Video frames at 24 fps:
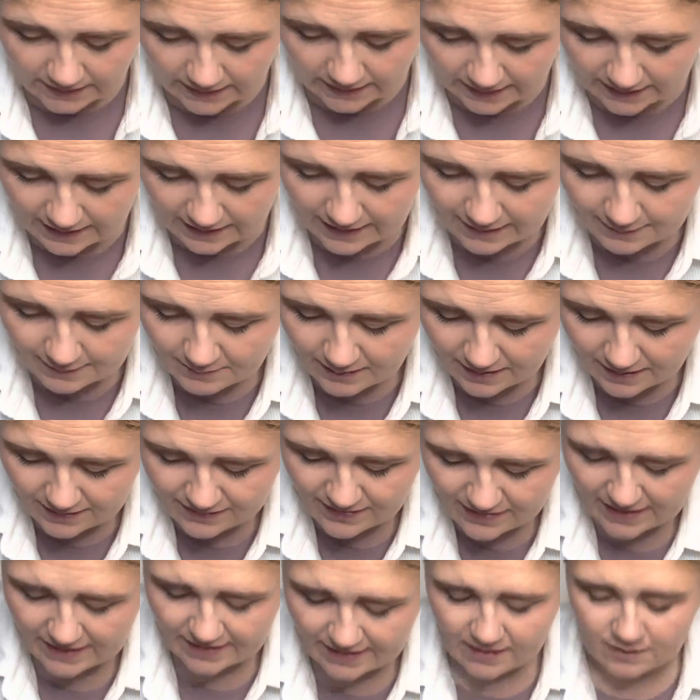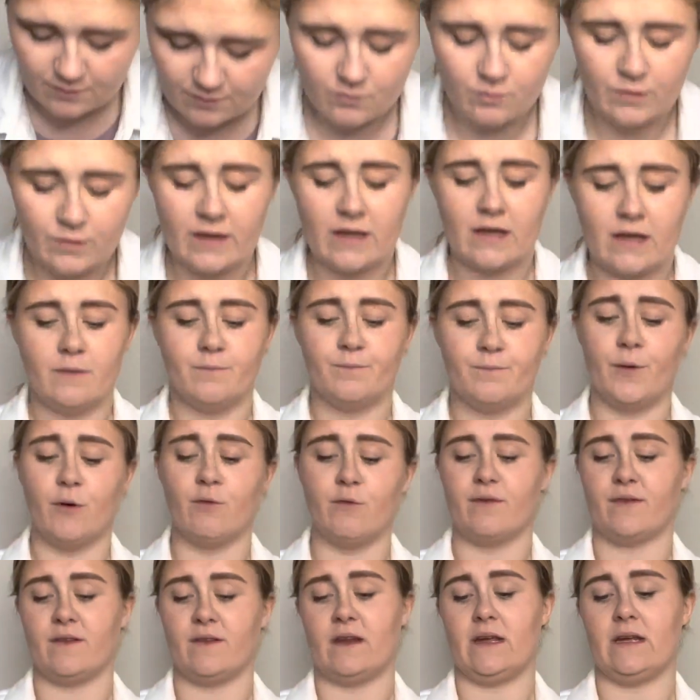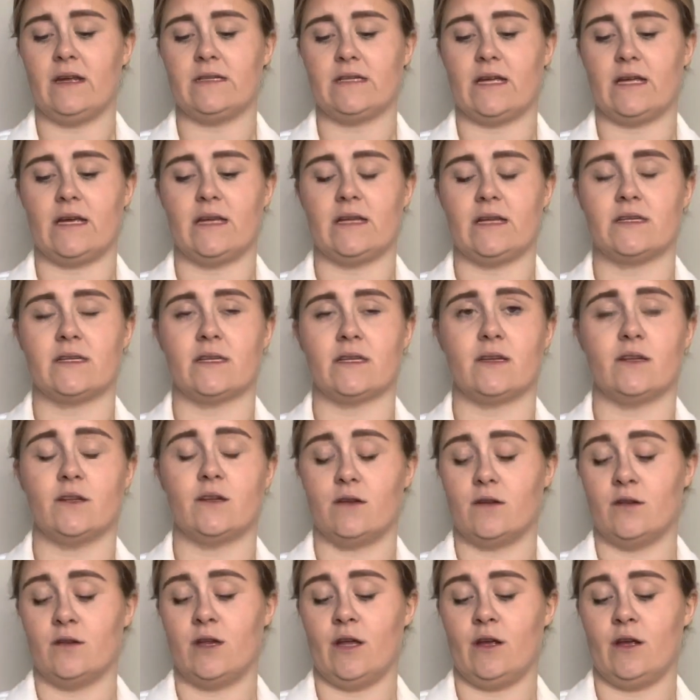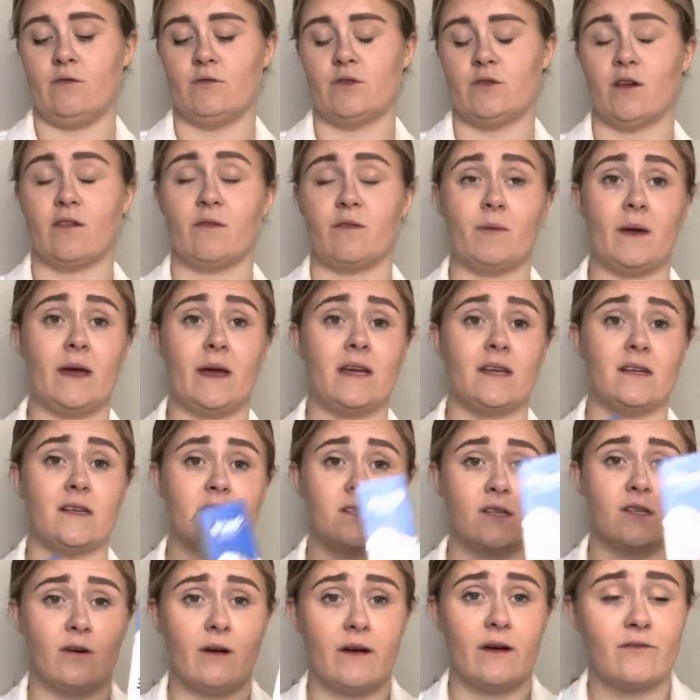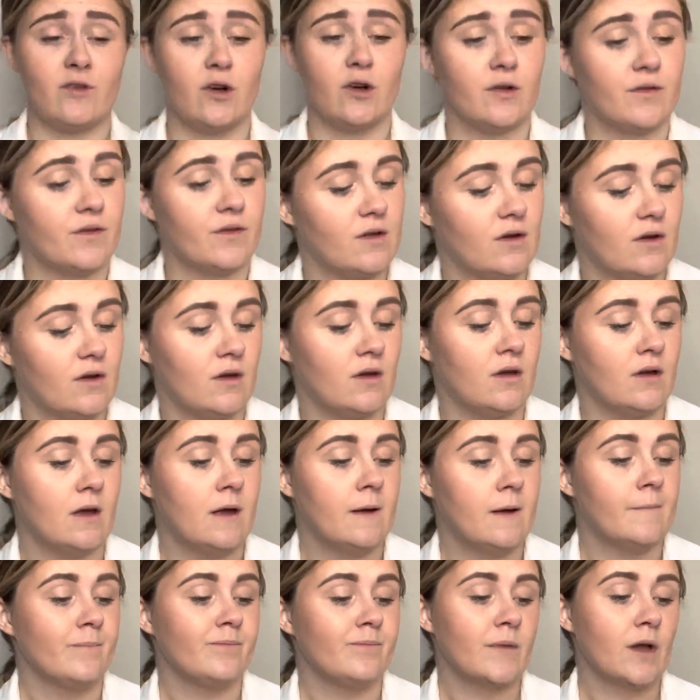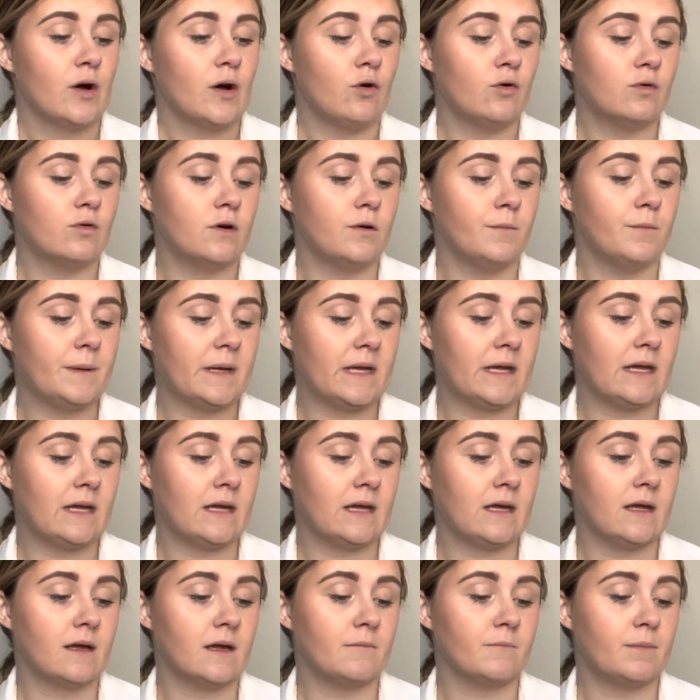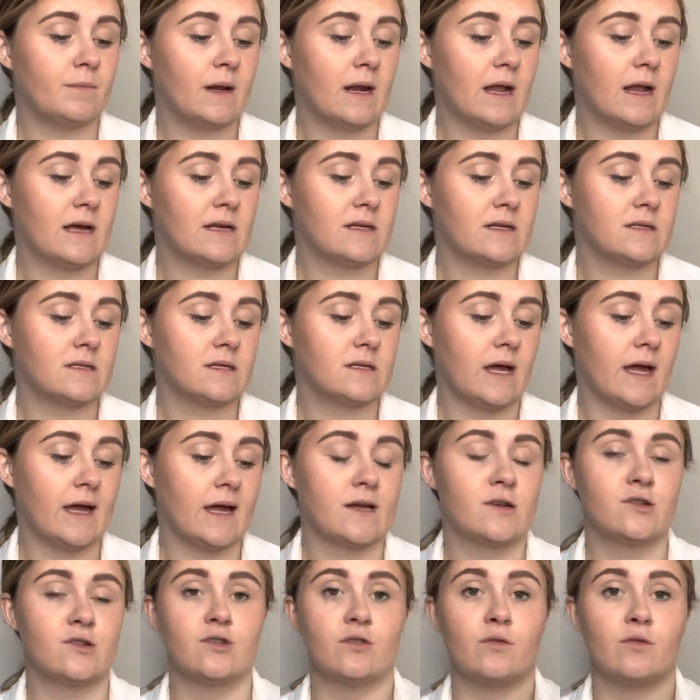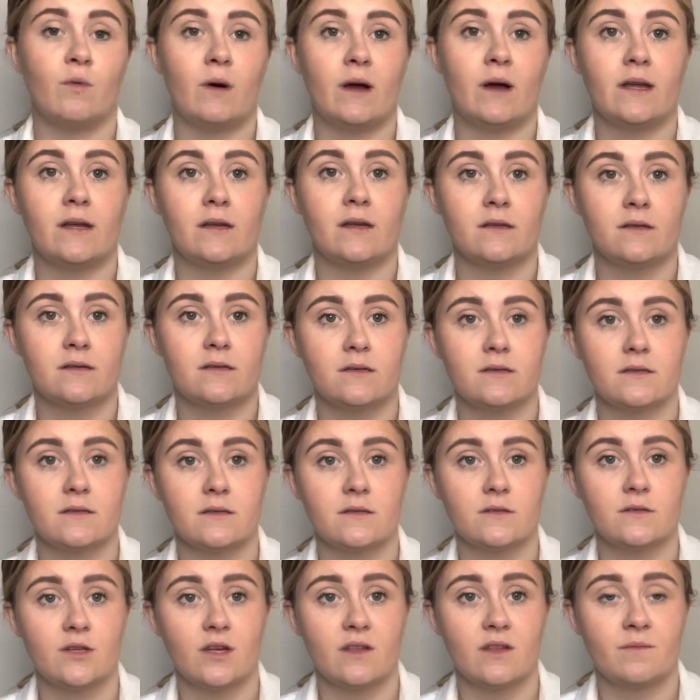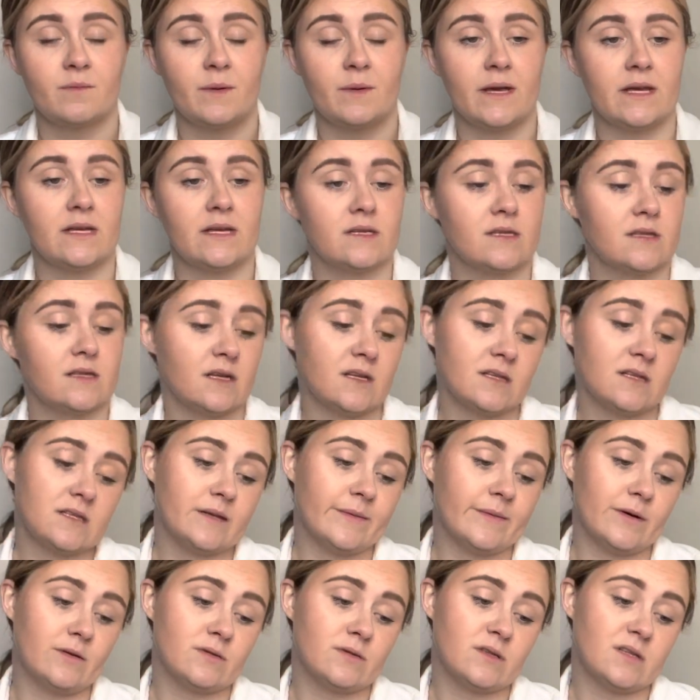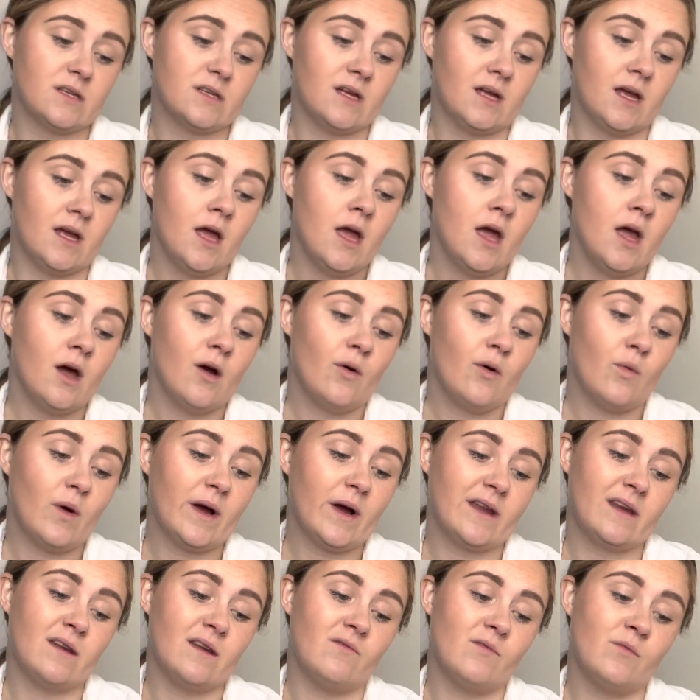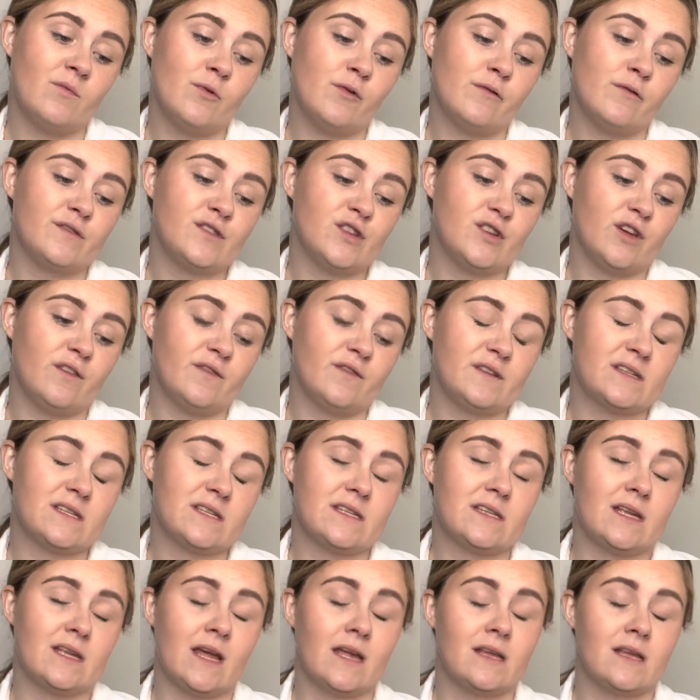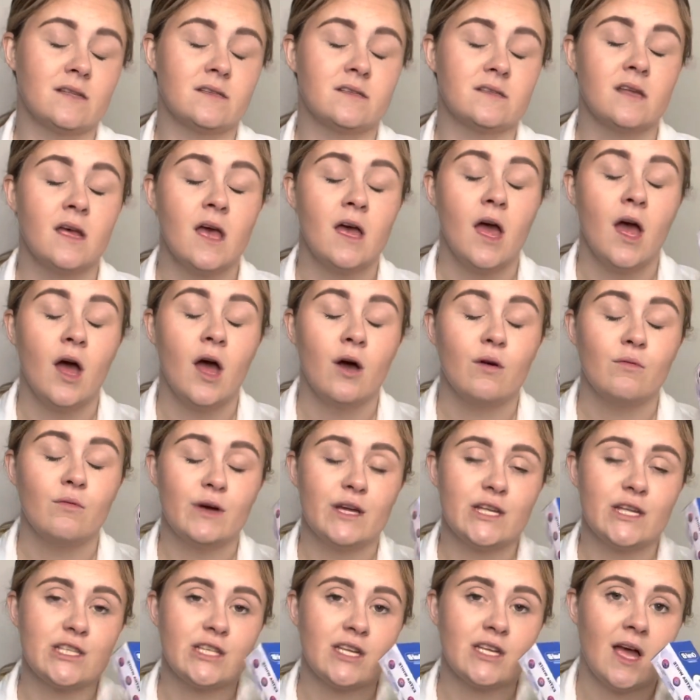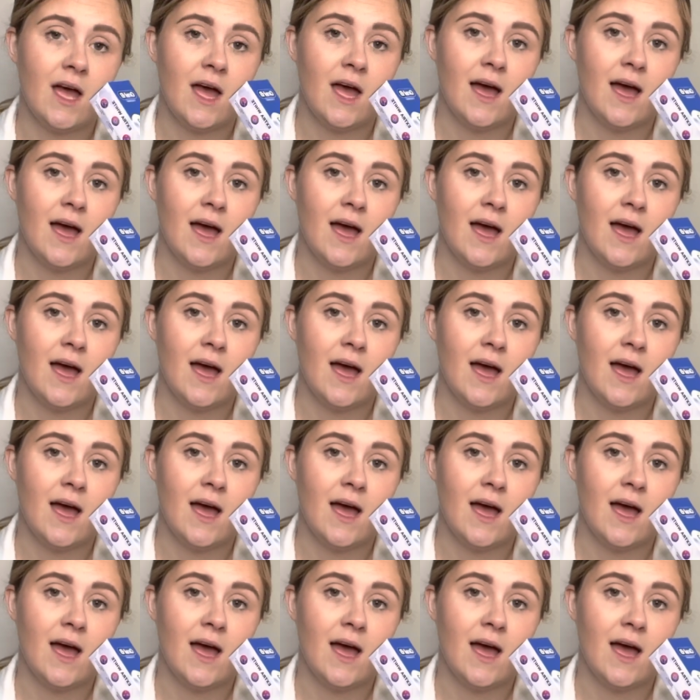And then we both needed new toothpaste, so I've got the Oral-B plus extra white toothpaste that's supposed to whiten and remove surface stains, which